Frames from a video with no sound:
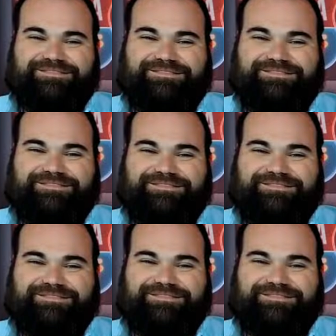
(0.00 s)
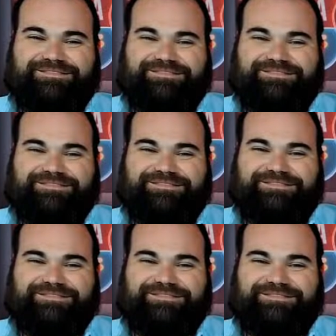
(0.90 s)

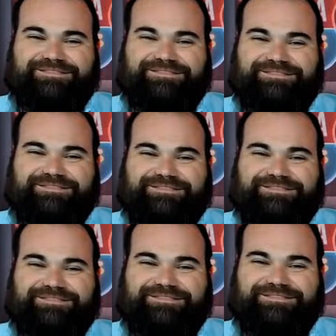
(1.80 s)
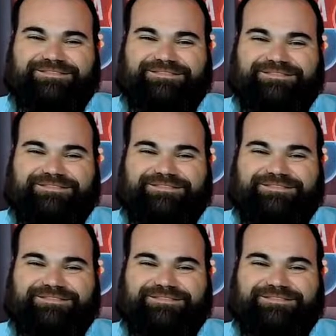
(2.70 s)
This person isn't speaking.